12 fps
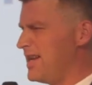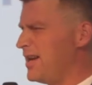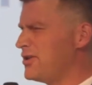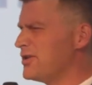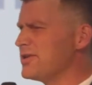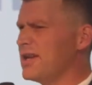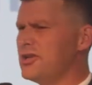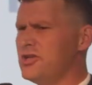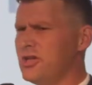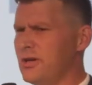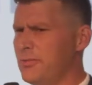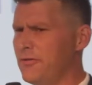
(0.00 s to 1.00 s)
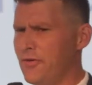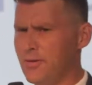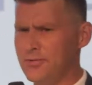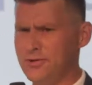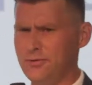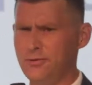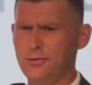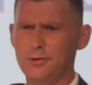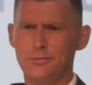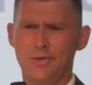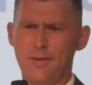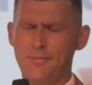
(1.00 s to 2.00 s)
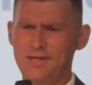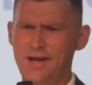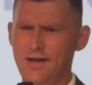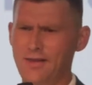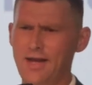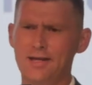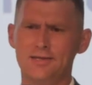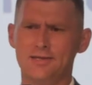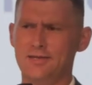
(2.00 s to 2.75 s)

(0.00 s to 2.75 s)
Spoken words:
not just like GW Pharmaceuticals with Epidiolex